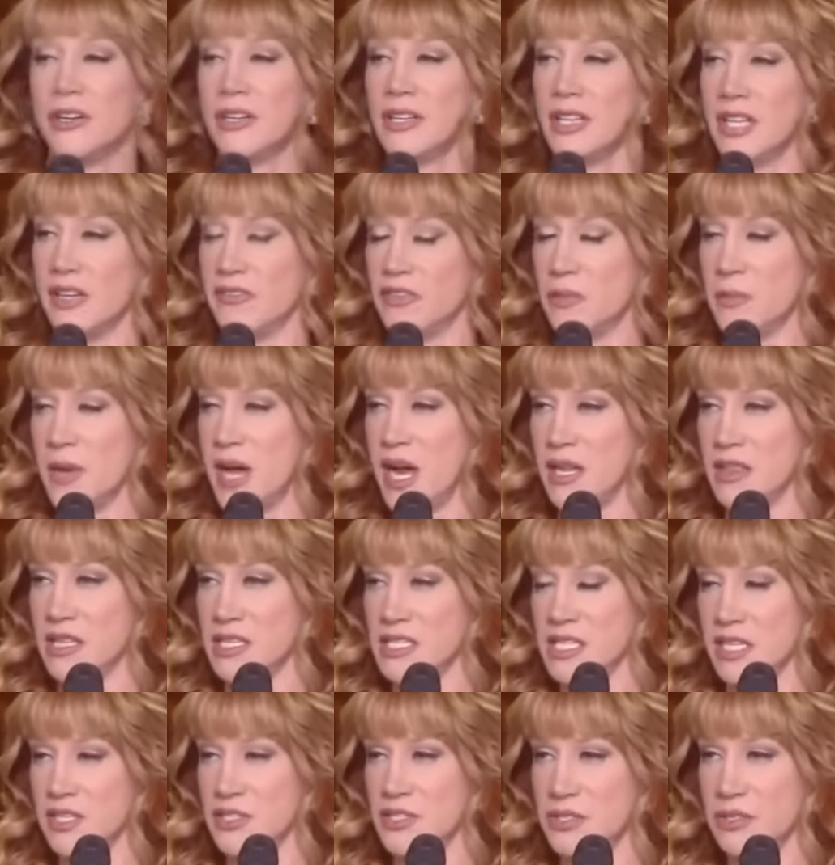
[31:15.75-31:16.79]
you love the behind the
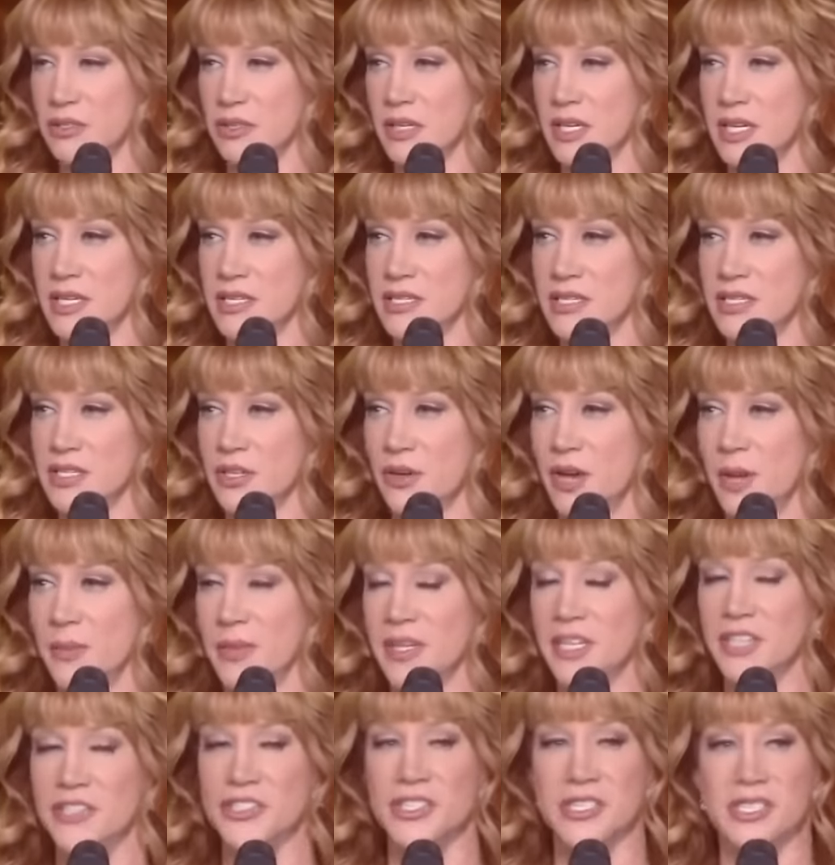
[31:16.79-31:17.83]
scenes stories, so I'm
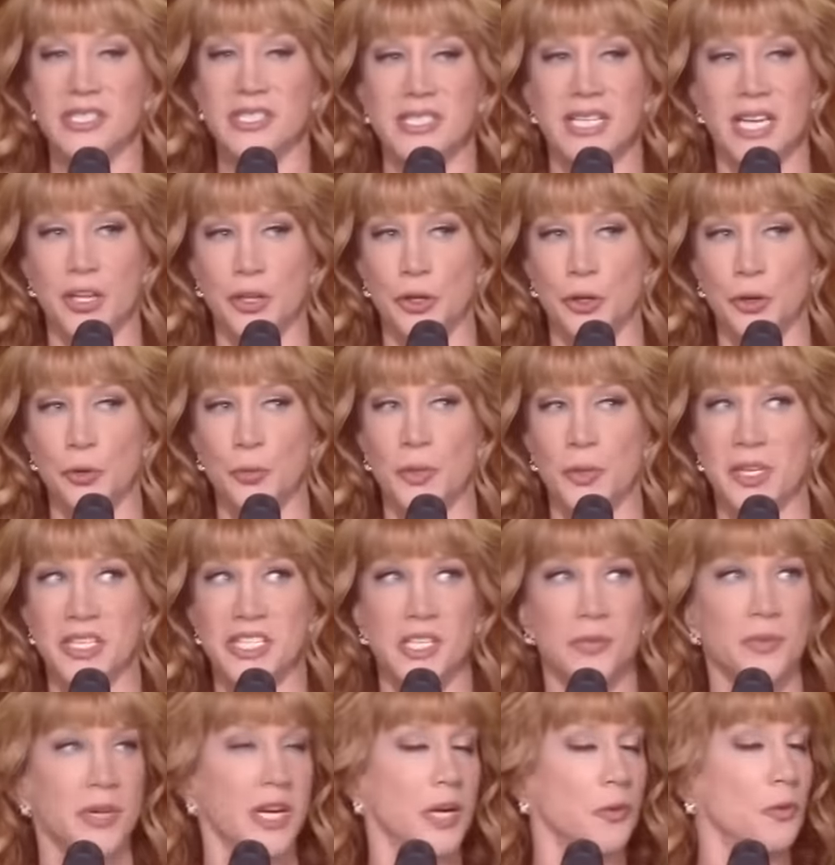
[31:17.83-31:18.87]
going to just tell you about
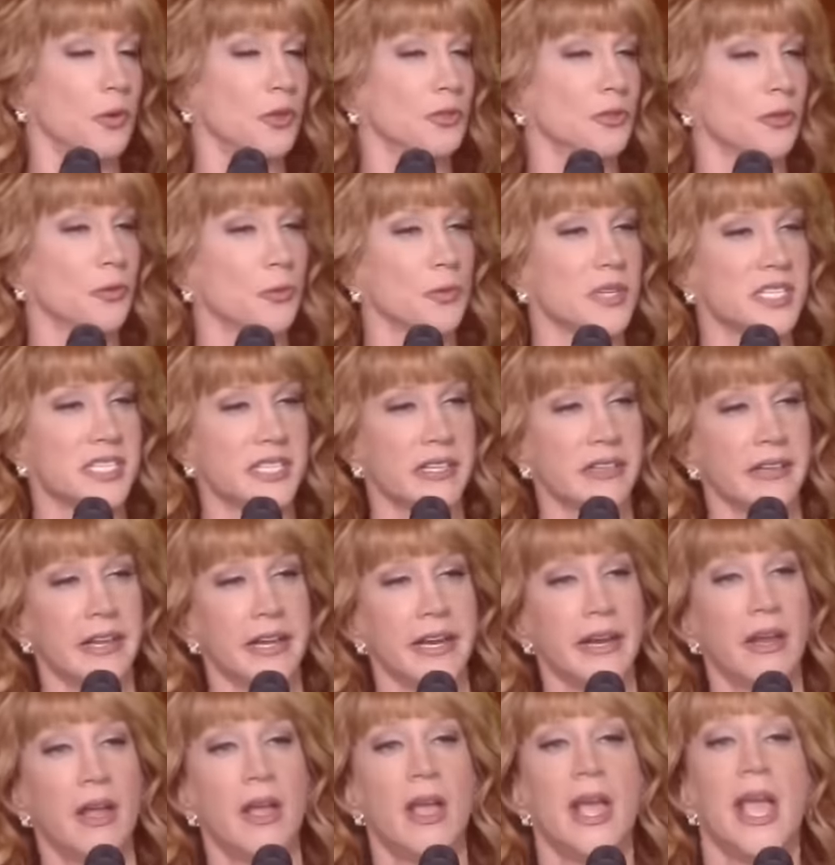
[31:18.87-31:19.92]
someone I worked with
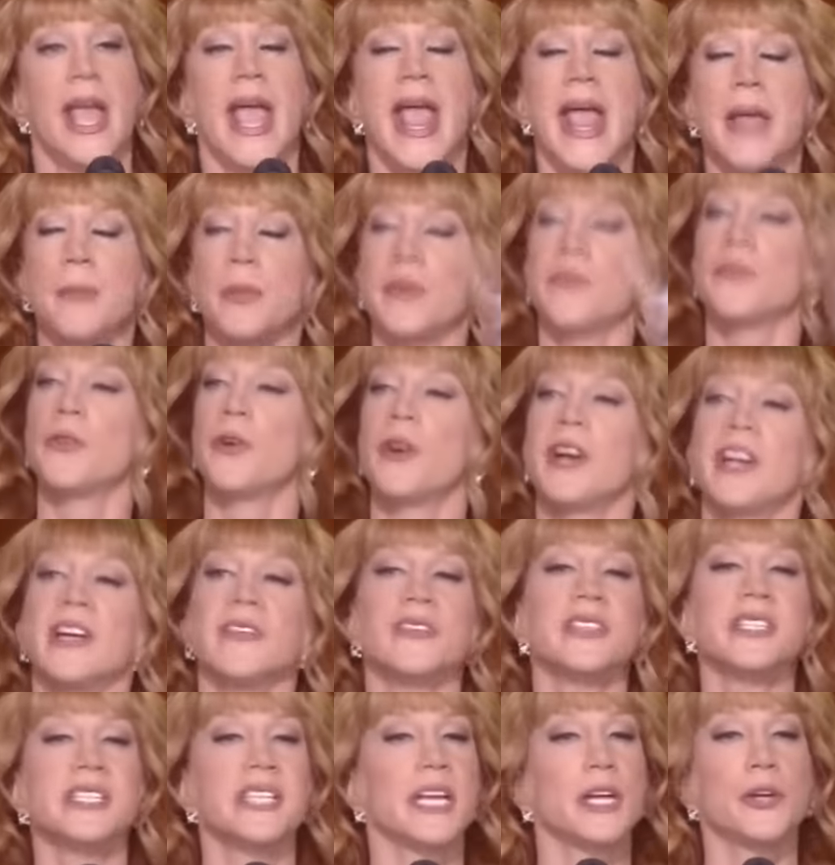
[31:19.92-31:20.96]
recently. And before I
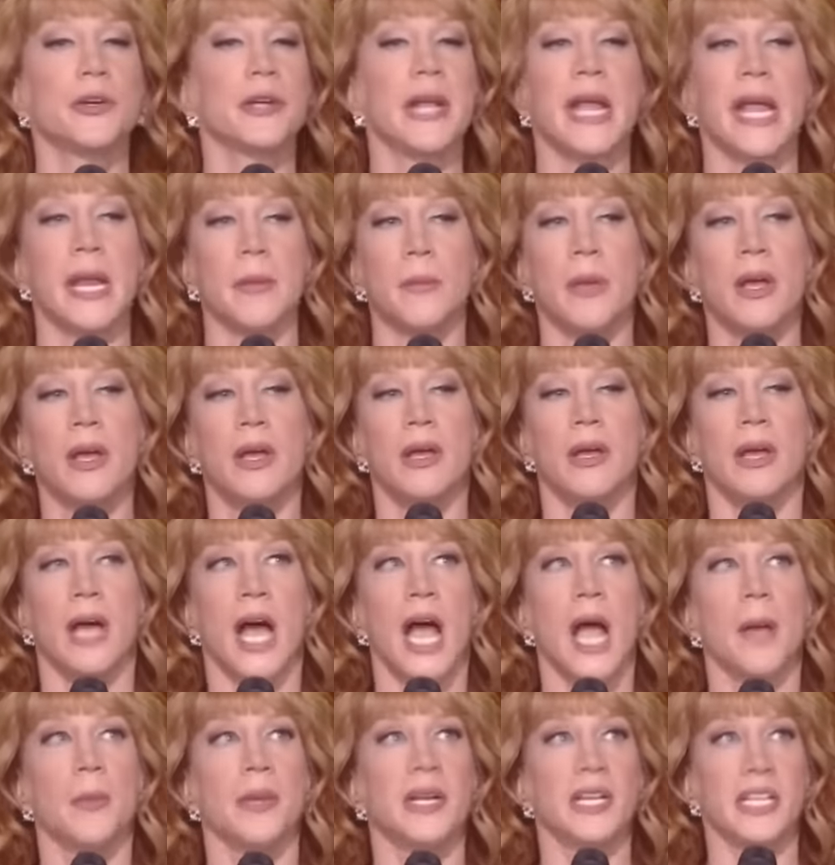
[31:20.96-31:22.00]
even say her name,
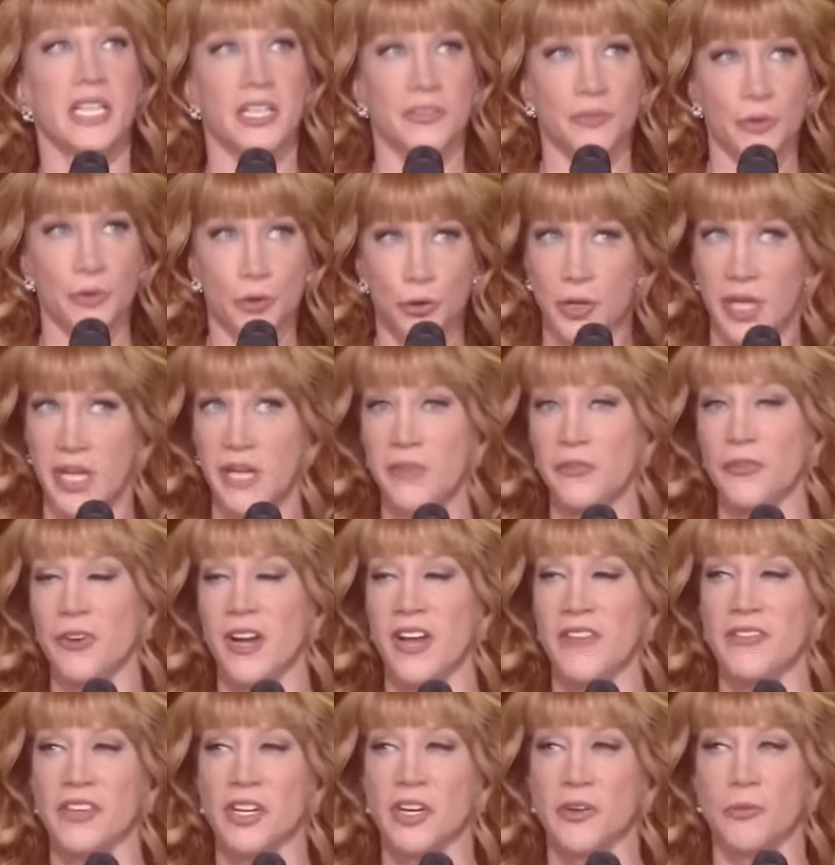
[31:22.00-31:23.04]
I'm going to give her credit for
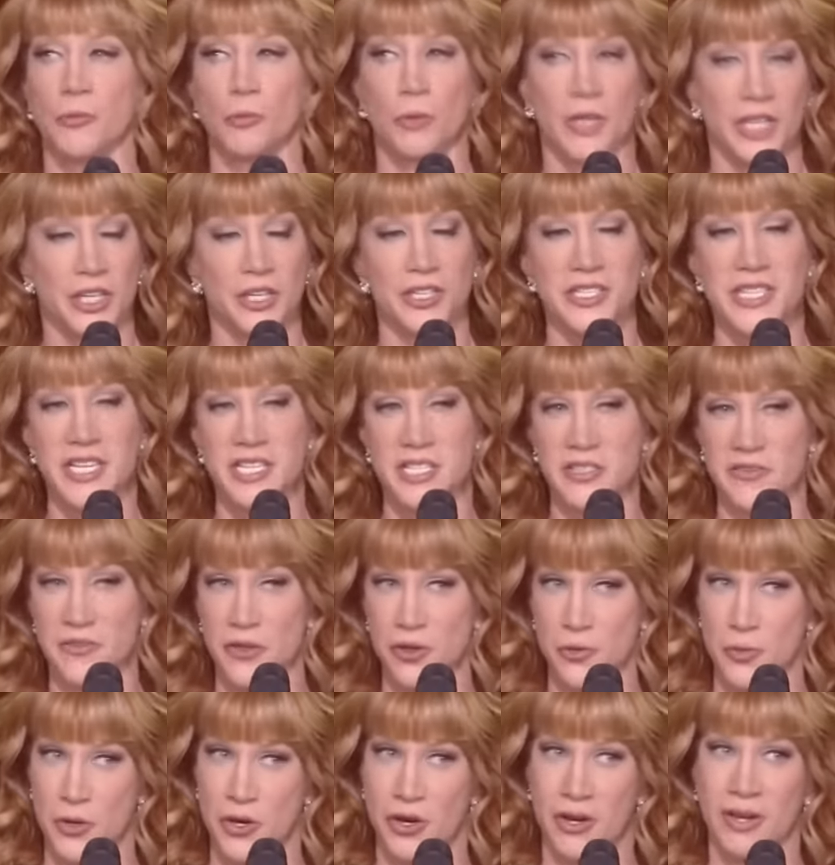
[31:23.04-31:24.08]
having a really good sense of
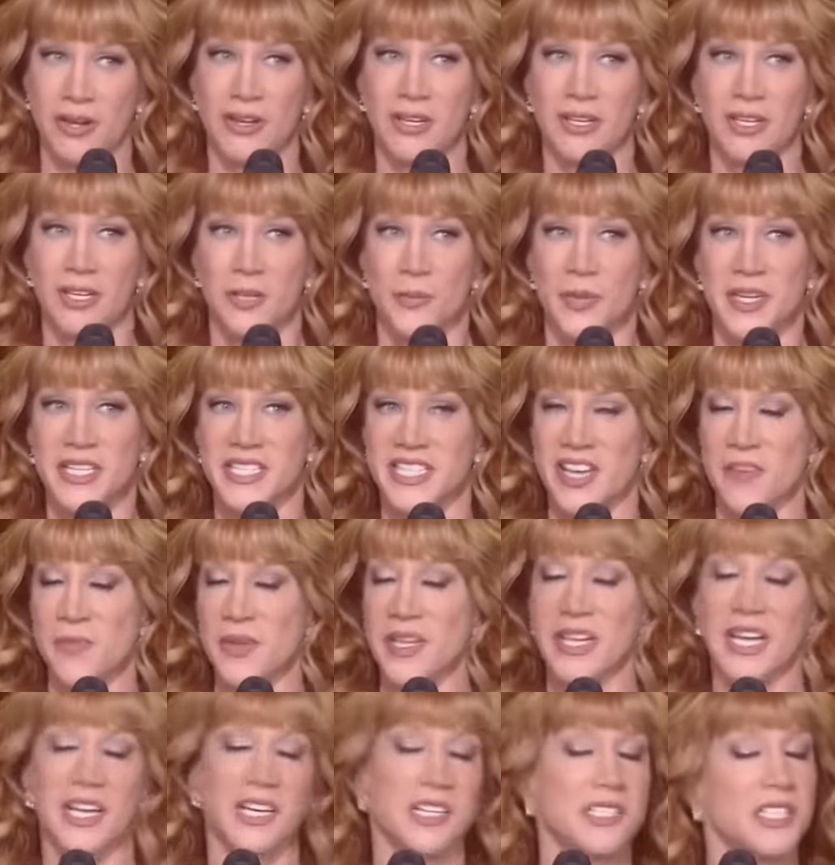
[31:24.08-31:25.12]
humor because I've
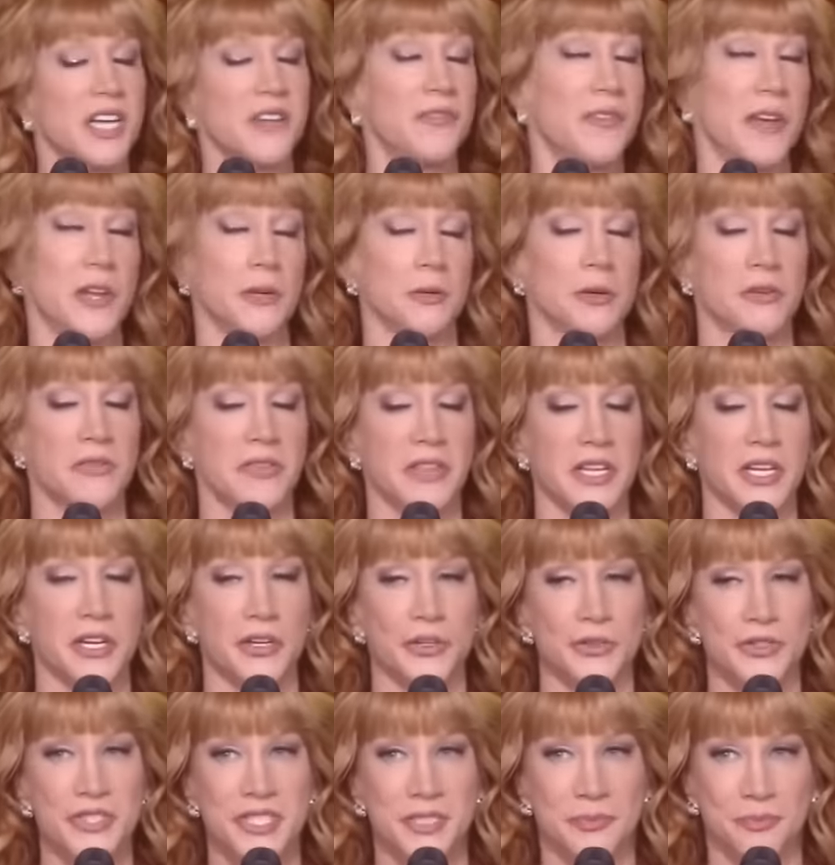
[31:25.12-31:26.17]
been kind of tough on her over the
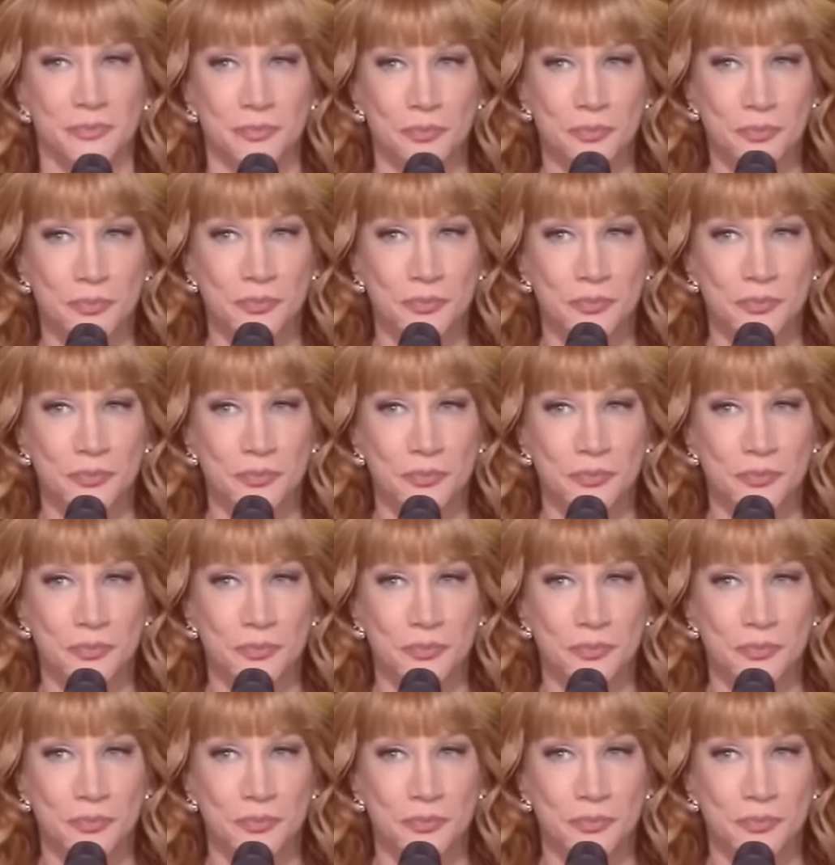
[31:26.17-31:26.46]
years.